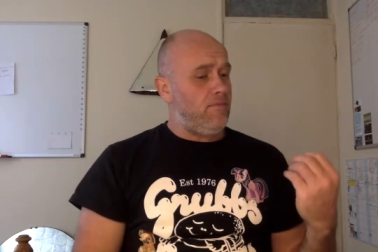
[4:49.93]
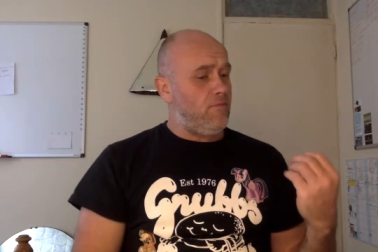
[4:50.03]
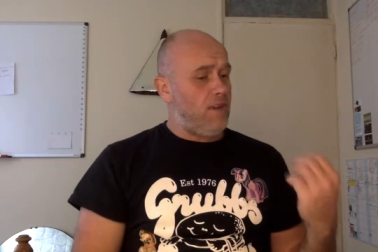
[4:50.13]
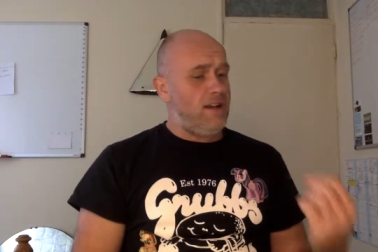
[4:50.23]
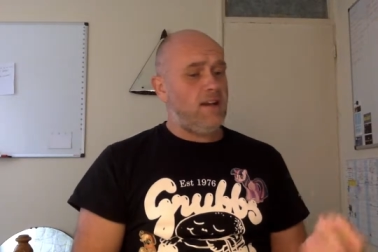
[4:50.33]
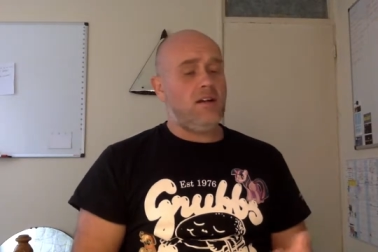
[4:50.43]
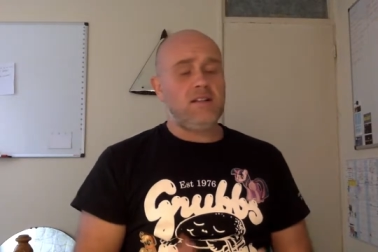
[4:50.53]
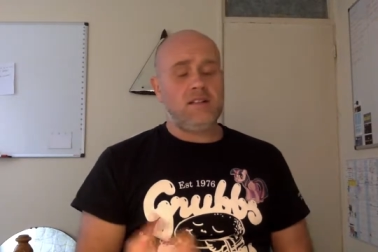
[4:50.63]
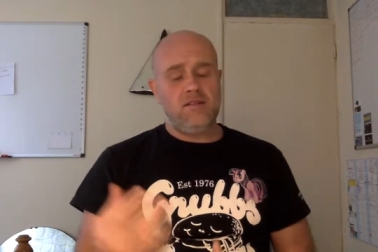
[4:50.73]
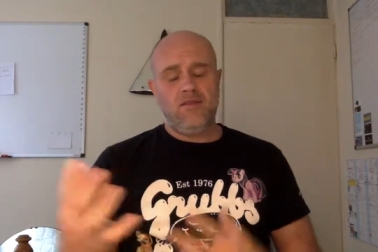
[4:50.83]

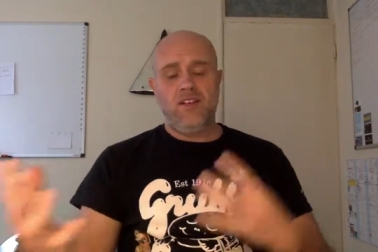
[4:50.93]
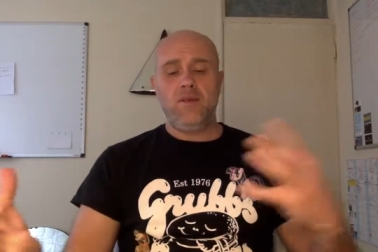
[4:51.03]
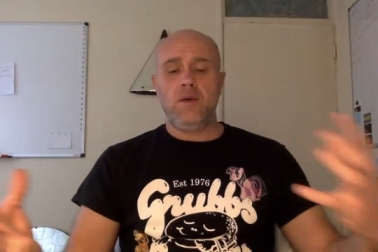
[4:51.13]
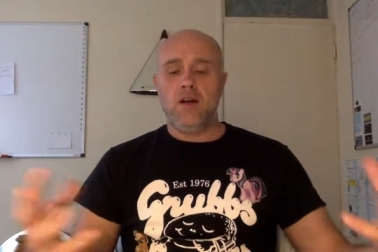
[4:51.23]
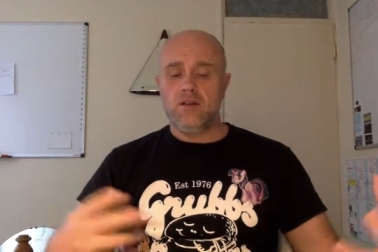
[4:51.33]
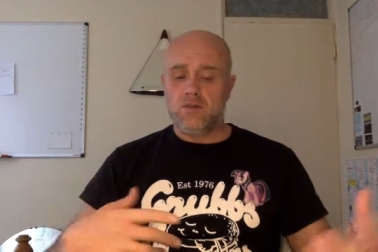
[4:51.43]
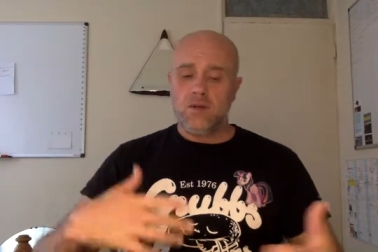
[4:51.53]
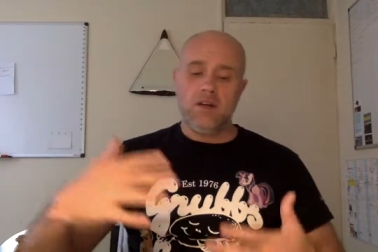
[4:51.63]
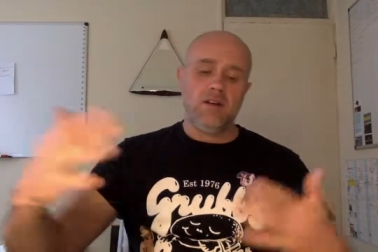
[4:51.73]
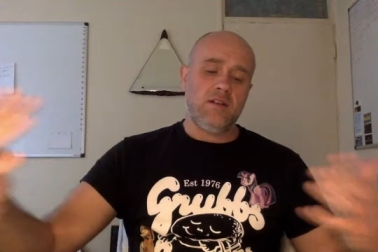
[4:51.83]
recognized that the females were
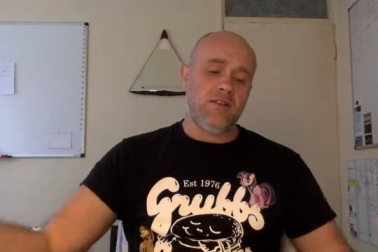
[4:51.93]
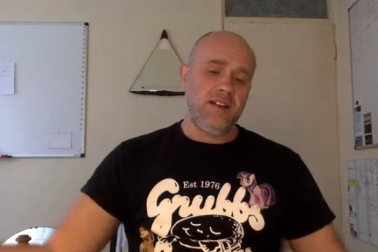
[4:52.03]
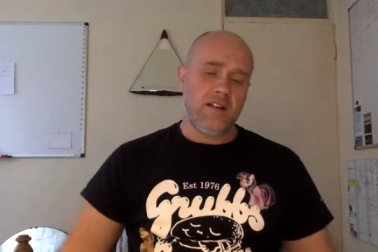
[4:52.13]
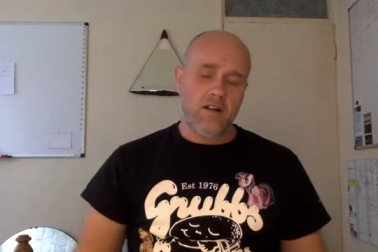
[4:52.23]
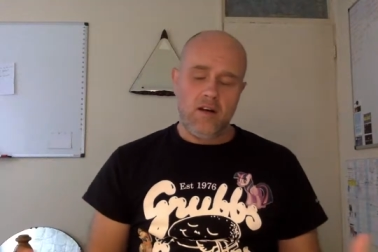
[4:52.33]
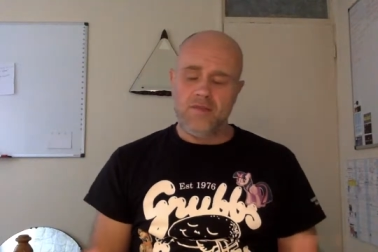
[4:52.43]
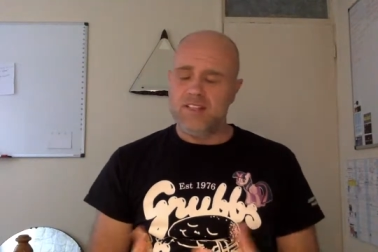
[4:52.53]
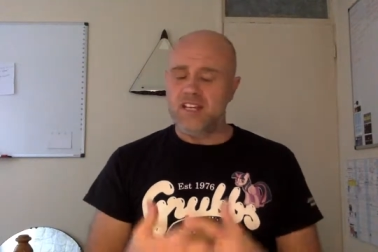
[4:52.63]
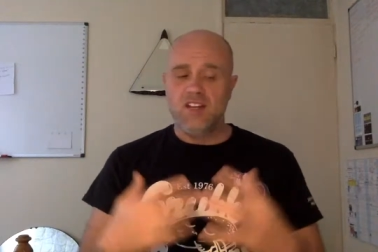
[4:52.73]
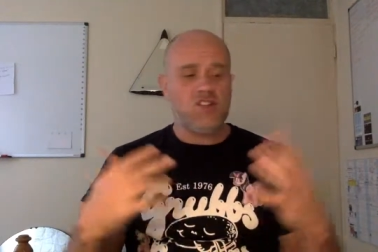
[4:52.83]
kind of had a lot of
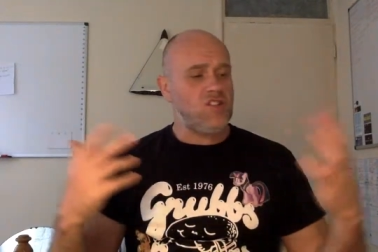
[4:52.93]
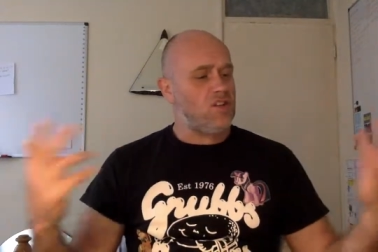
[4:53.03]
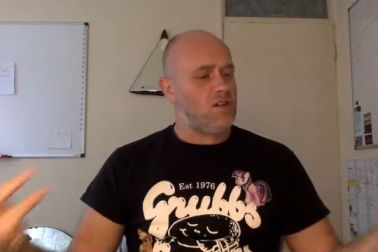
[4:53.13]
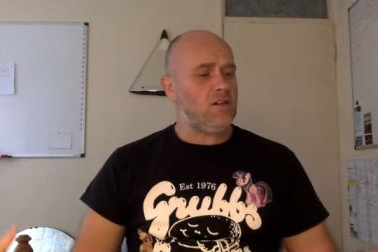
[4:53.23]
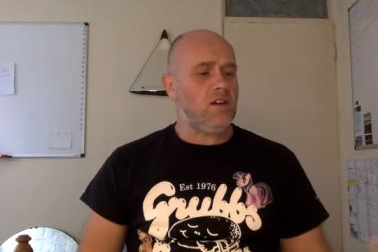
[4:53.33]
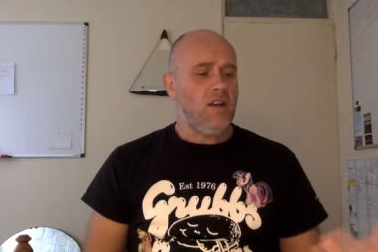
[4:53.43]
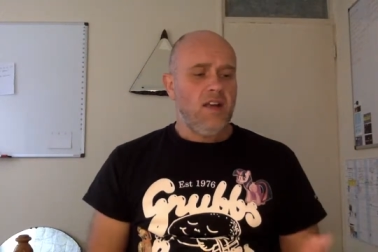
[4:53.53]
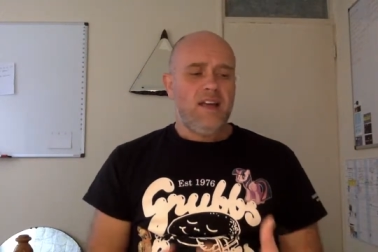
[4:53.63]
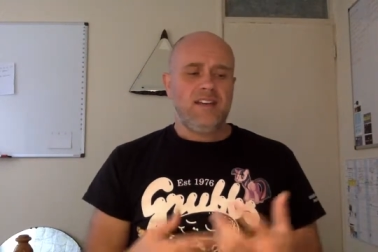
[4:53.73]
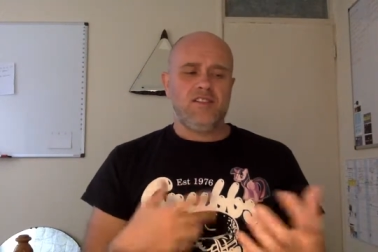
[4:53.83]
attention and
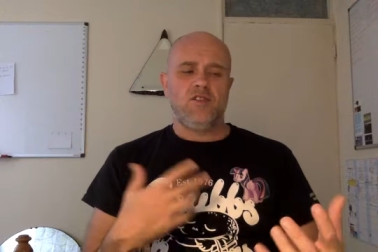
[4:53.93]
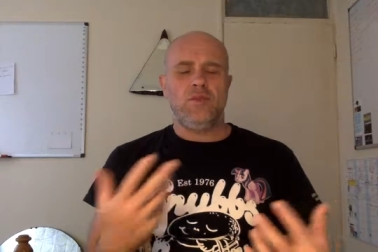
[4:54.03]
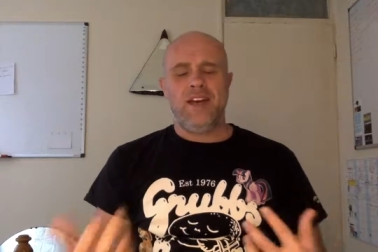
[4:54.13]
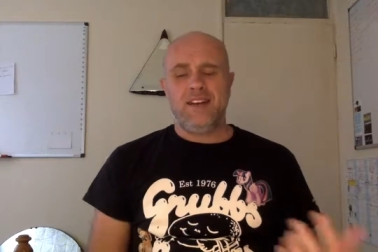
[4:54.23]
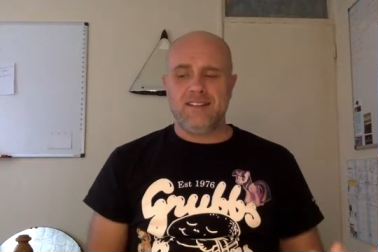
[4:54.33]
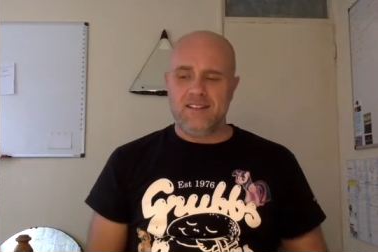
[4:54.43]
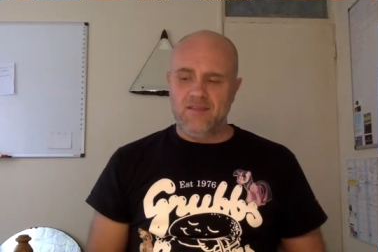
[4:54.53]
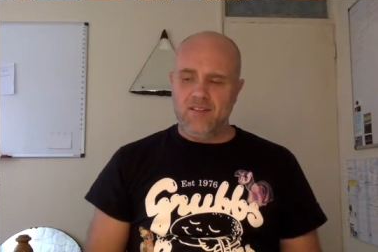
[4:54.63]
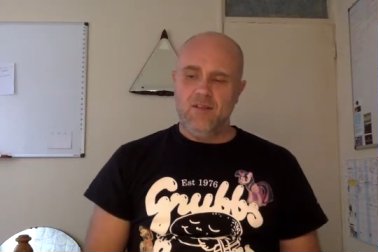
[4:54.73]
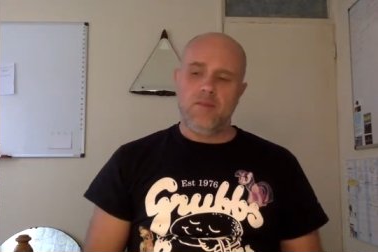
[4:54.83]
in some cases I
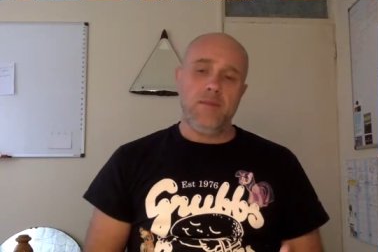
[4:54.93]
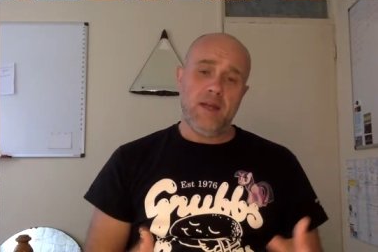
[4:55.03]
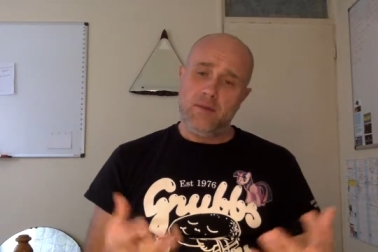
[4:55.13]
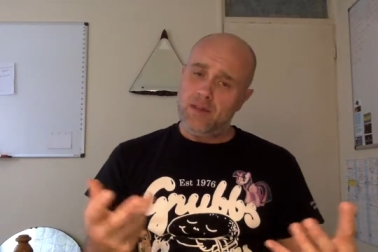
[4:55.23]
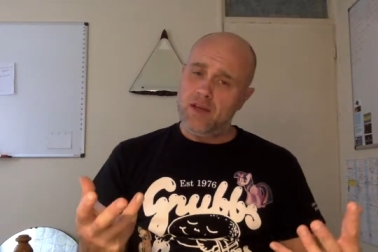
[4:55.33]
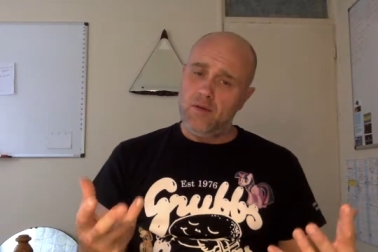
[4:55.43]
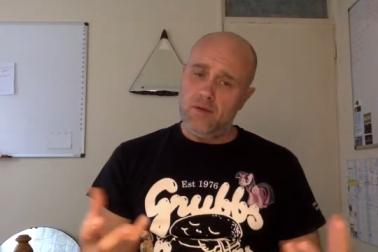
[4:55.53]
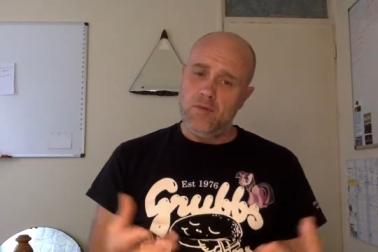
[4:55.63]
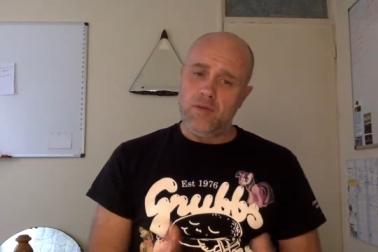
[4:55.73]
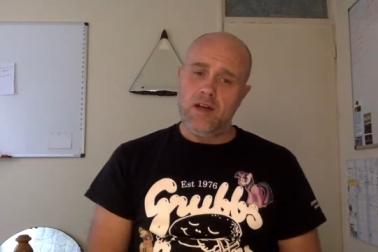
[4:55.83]
felt that maybe they
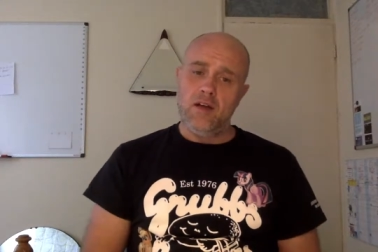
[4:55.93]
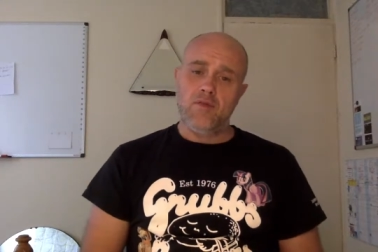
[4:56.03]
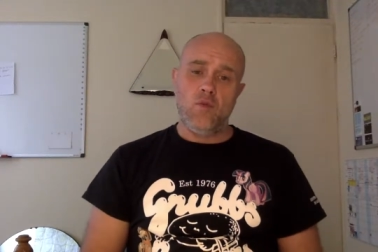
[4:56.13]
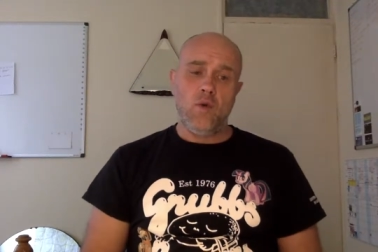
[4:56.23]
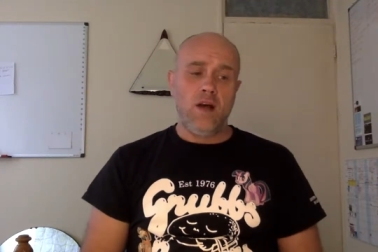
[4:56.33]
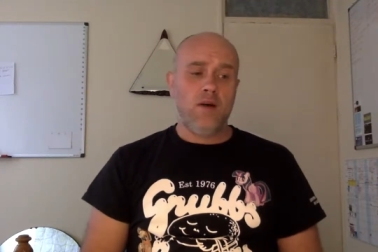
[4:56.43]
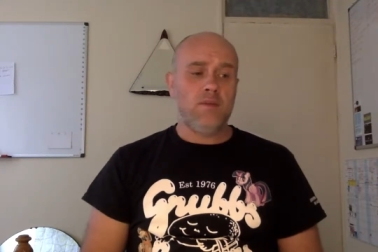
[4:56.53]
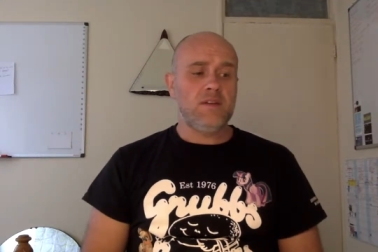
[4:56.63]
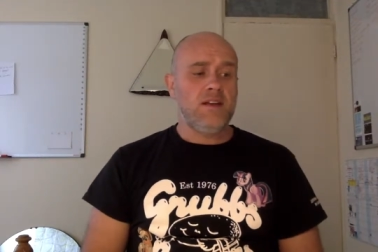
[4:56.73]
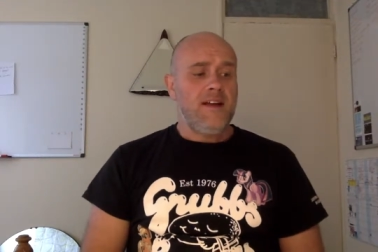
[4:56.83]
were a bit
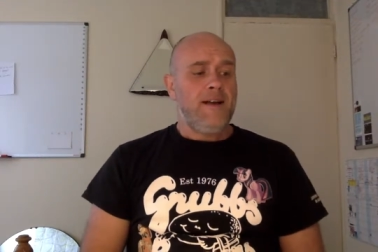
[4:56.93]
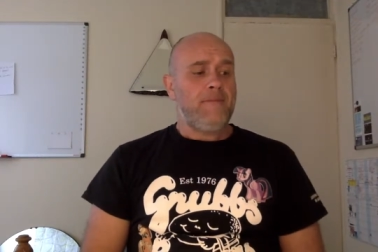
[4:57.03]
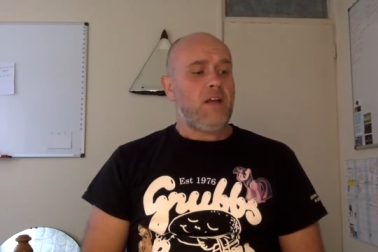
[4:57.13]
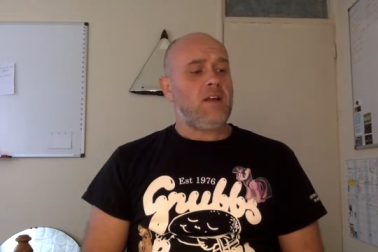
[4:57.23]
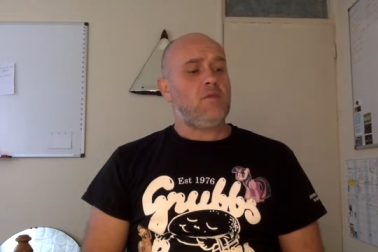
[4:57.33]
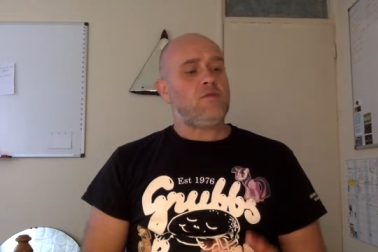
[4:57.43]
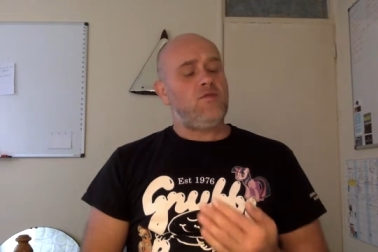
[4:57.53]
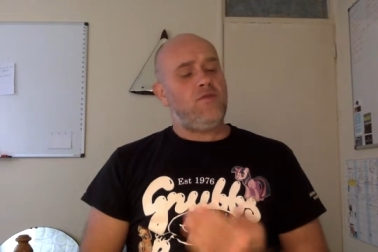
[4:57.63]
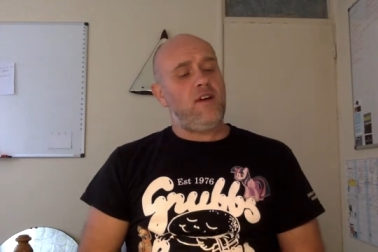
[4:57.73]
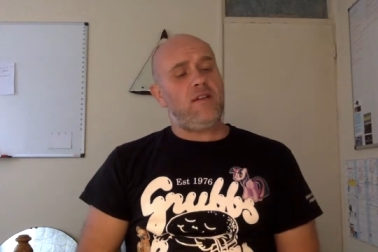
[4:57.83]
overwhelmed and I was
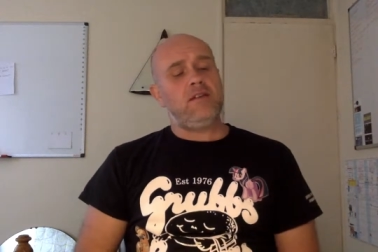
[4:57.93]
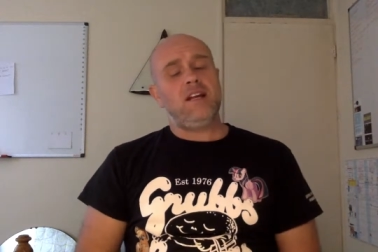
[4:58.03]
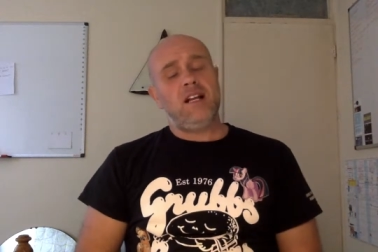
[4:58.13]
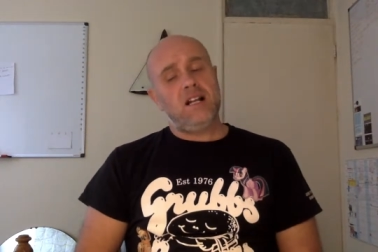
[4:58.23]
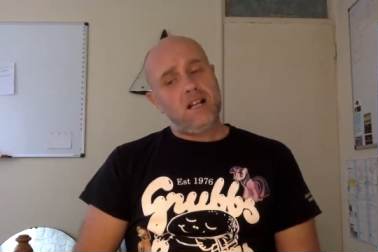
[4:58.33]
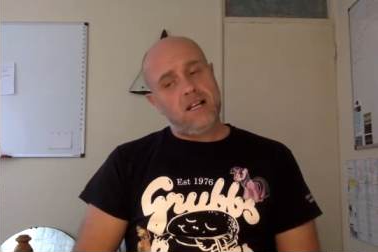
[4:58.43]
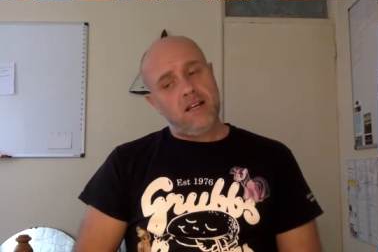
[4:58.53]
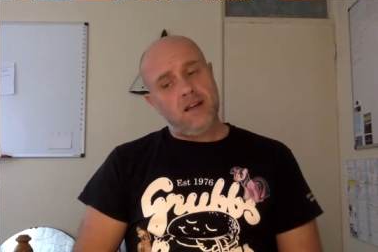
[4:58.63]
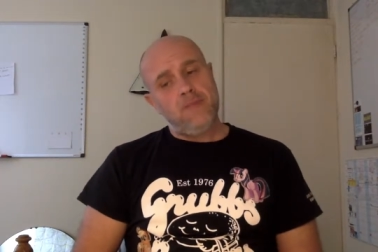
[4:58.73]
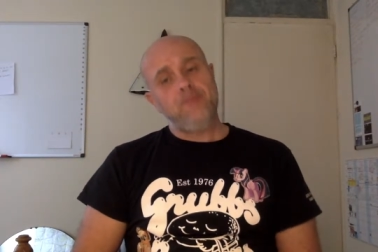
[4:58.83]
very
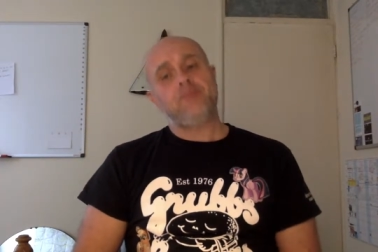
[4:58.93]
clear